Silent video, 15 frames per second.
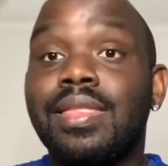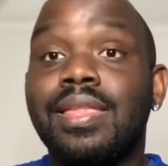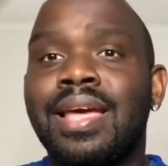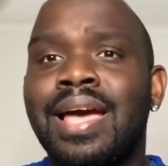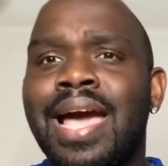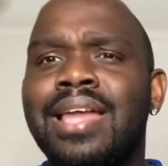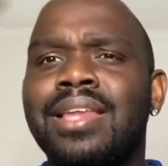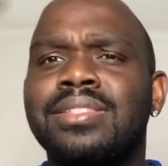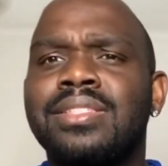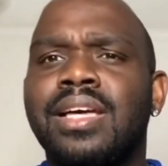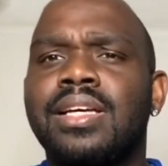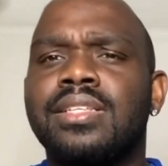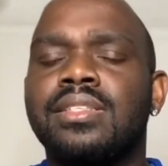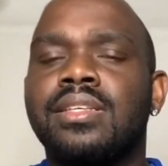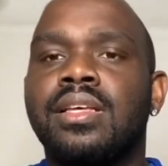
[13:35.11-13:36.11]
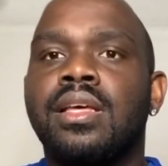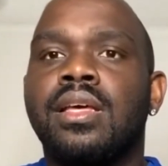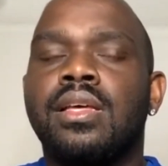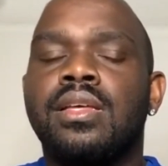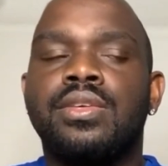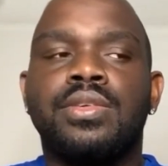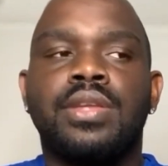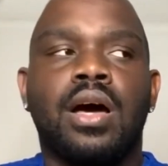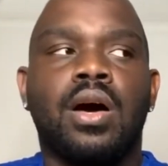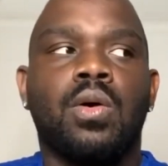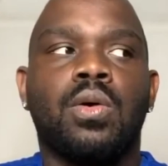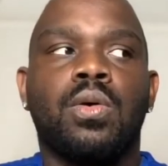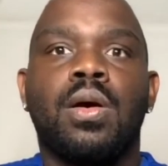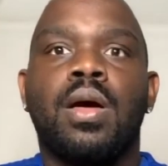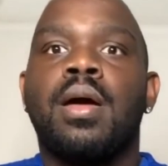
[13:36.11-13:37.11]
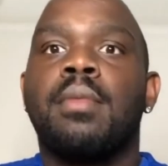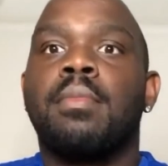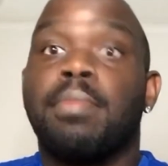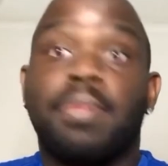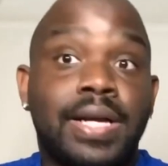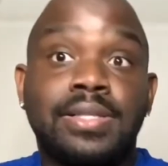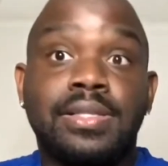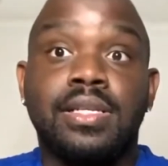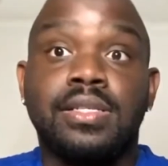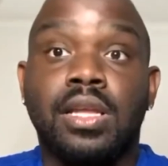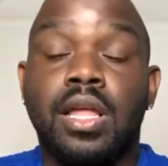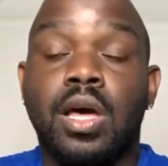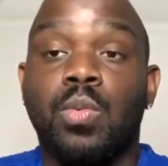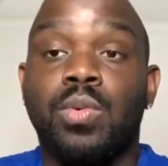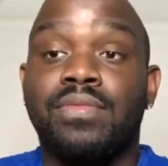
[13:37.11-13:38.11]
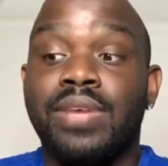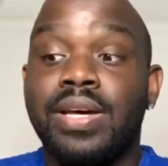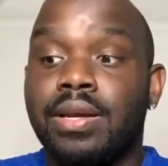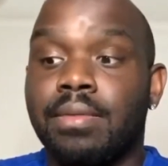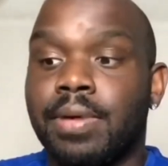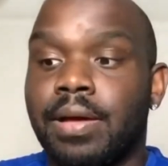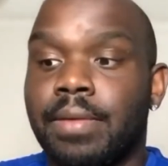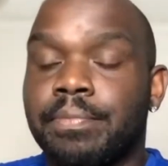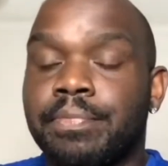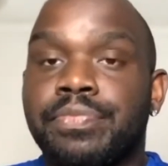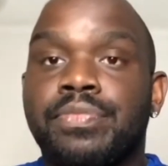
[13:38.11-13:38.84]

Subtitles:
Haley says, Preston is alone with Venema.